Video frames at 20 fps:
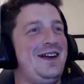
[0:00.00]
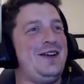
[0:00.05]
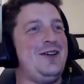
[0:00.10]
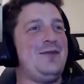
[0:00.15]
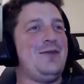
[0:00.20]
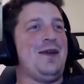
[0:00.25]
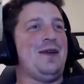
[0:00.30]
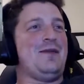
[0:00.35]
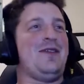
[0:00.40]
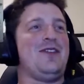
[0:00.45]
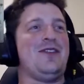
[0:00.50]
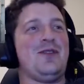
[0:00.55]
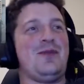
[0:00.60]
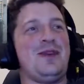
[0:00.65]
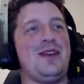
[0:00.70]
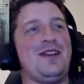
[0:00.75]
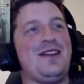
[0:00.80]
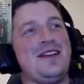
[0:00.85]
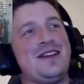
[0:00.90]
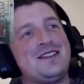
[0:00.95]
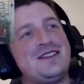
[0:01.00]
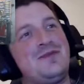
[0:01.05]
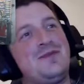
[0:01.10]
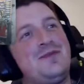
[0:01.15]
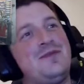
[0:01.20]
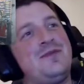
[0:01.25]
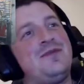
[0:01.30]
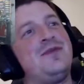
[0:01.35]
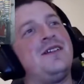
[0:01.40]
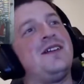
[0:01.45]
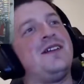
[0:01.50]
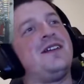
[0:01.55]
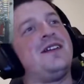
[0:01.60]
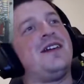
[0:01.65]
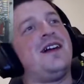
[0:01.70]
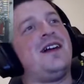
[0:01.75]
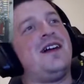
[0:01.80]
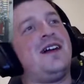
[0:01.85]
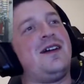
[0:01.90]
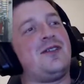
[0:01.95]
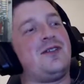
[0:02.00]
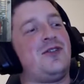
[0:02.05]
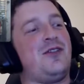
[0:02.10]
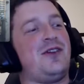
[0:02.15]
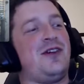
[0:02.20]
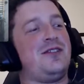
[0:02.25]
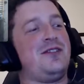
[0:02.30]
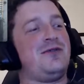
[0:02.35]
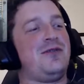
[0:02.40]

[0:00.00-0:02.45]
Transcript: Or maybe there'll be like some grind